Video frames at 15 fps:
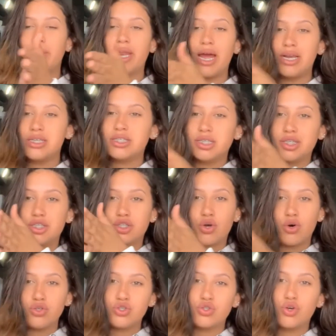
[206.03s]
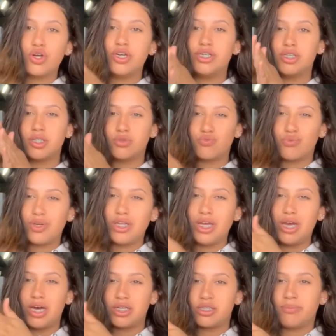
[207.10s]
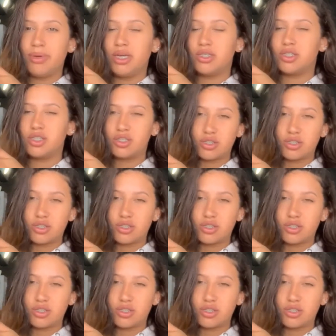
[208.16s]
Honestly, this whole story is just really us being stupid.